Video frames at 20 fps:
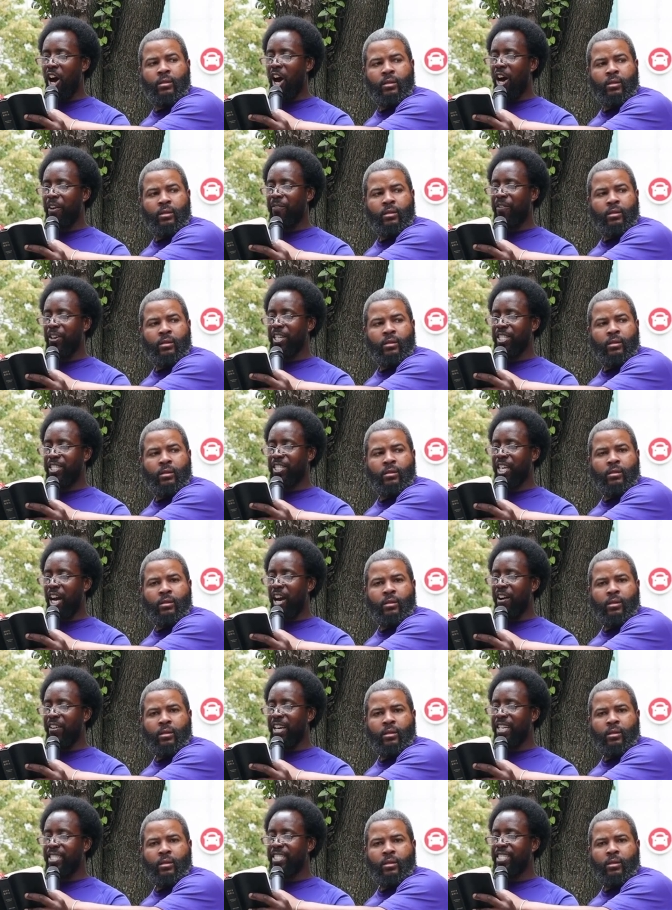Speaker 1: Lord for
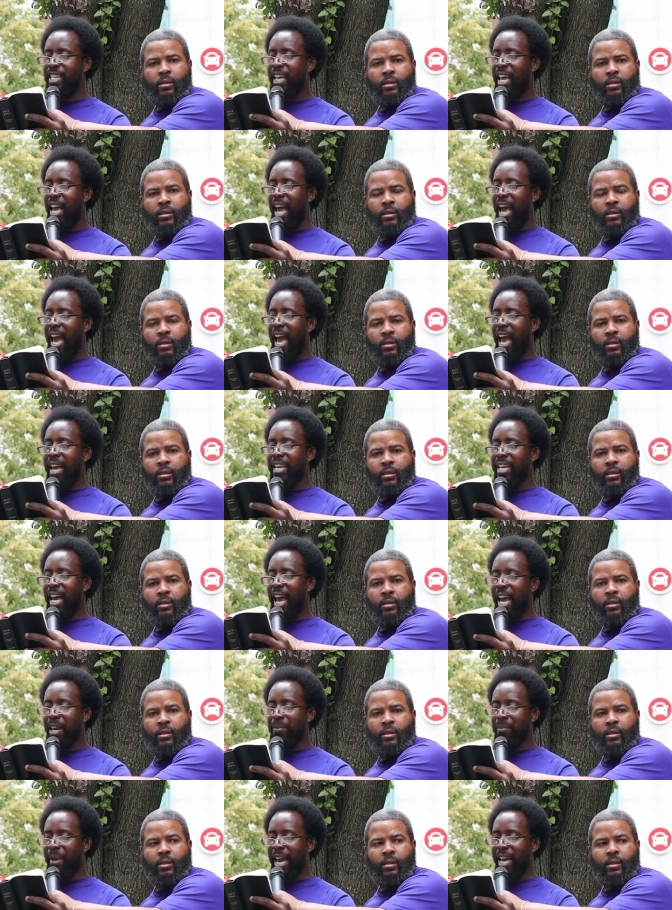servants and
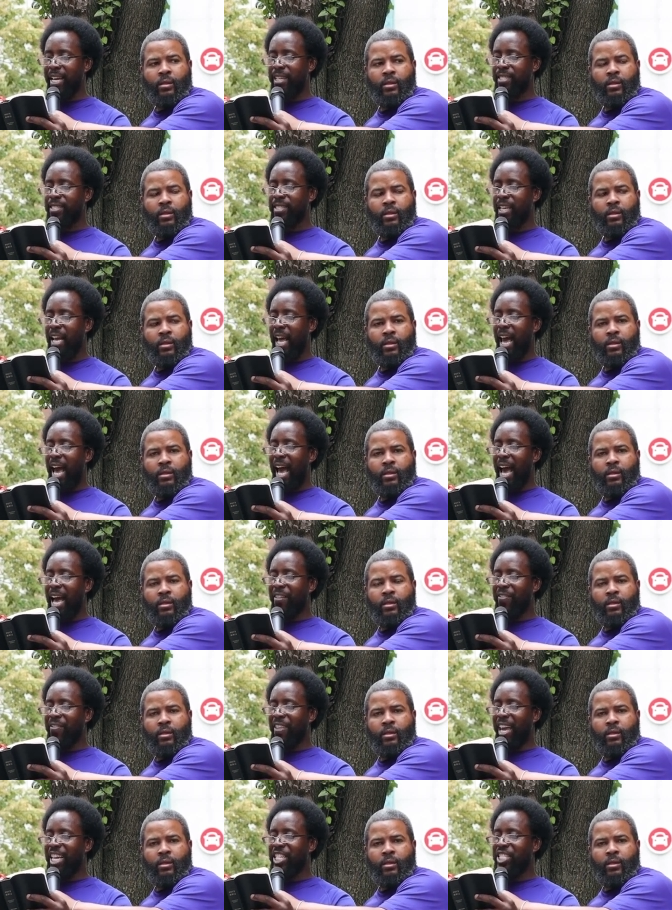slaves,
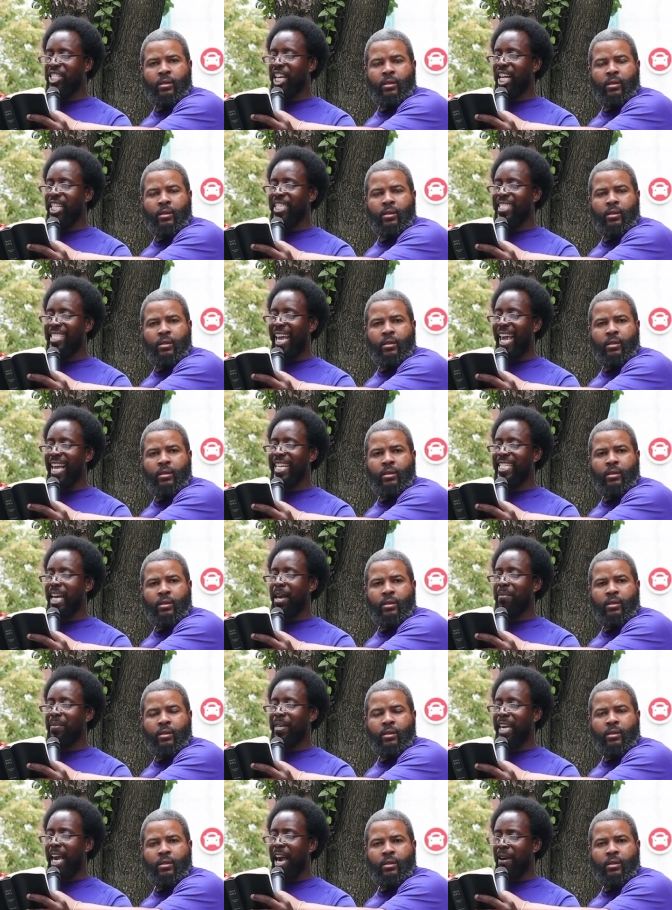and they shall take
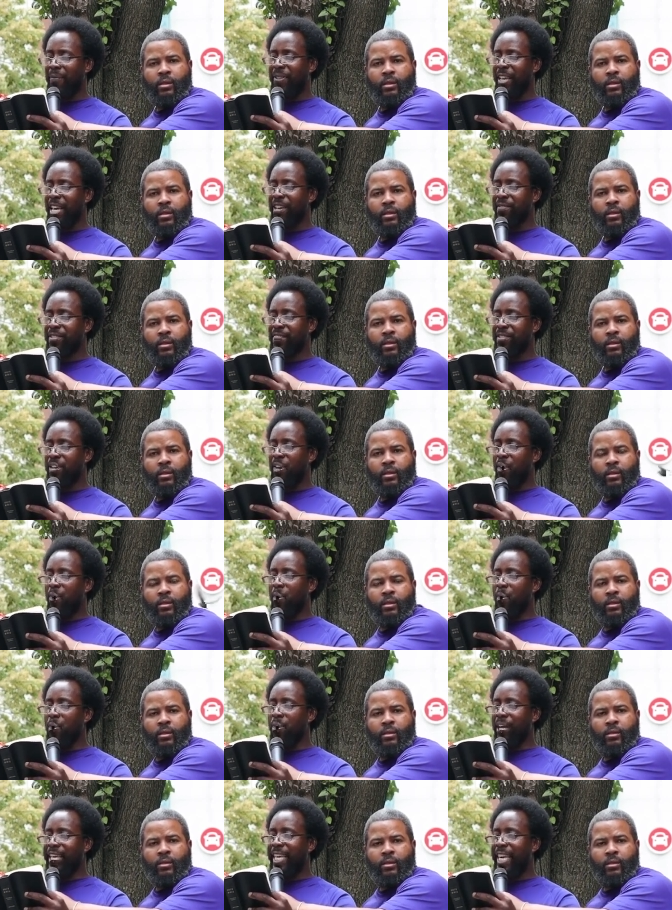them captive
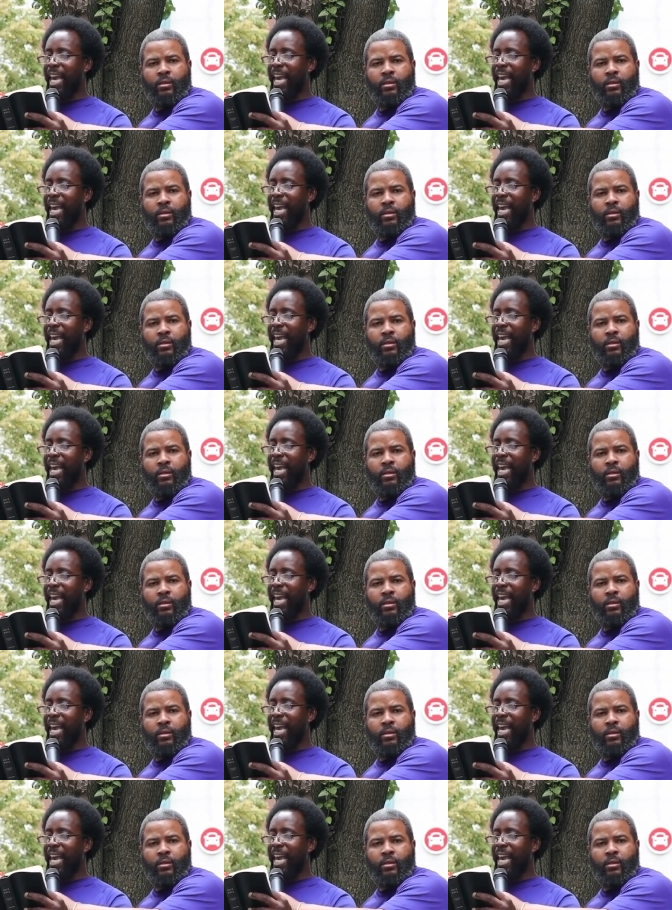who